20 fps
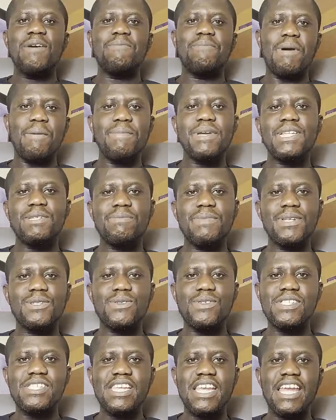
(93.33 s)
permit me
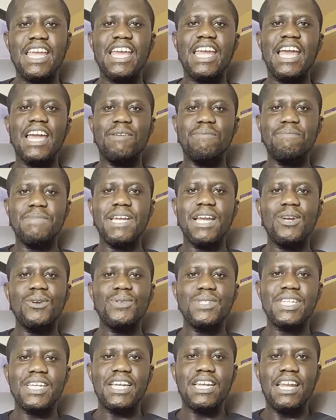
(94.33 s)
to say, and
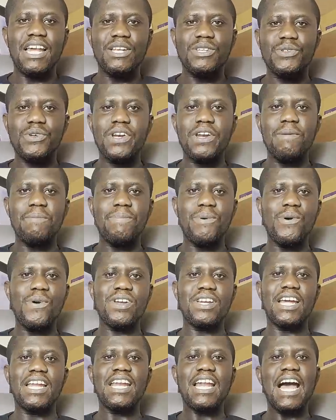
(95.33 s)
merely to illustrate the
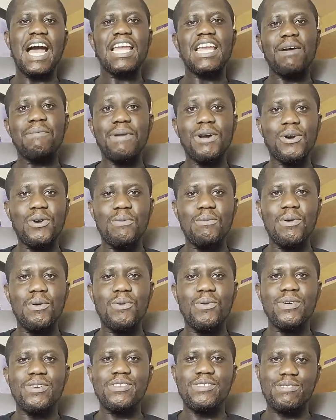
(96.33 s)
point, that I am a
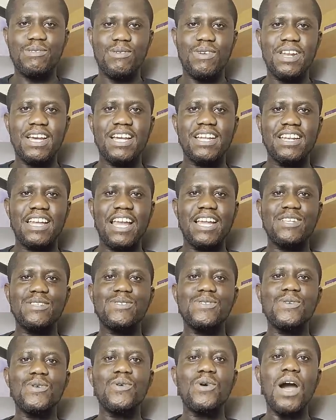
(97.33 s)
Commonwealth scholar, and
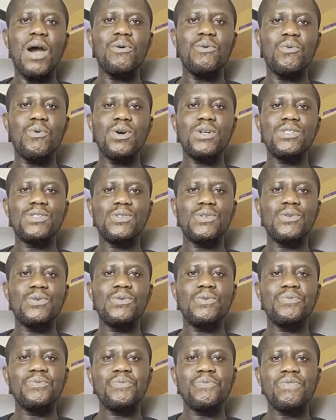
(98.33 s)
so I want
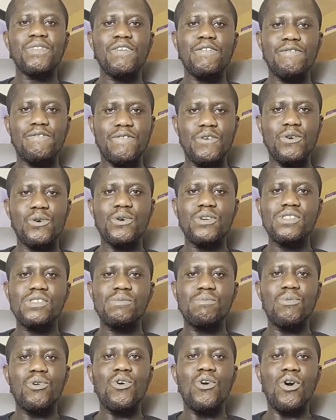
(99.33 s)
to
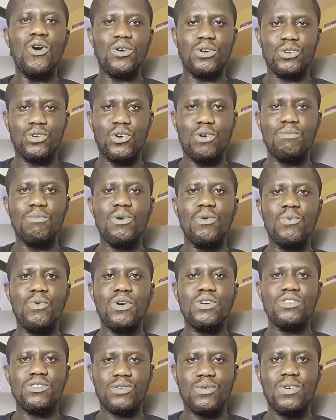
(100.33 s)
focus more on
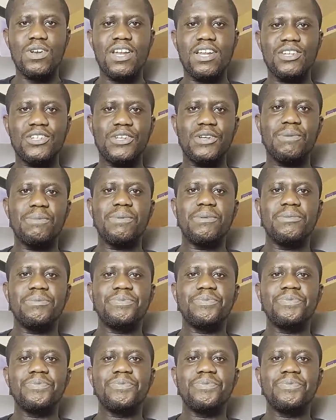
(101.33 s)
Commonwealth scholarship.